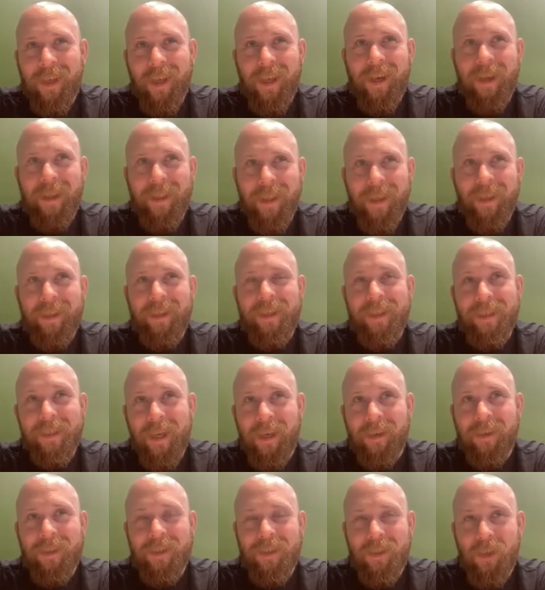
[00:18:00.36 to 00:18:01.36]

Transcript: And I think the cell is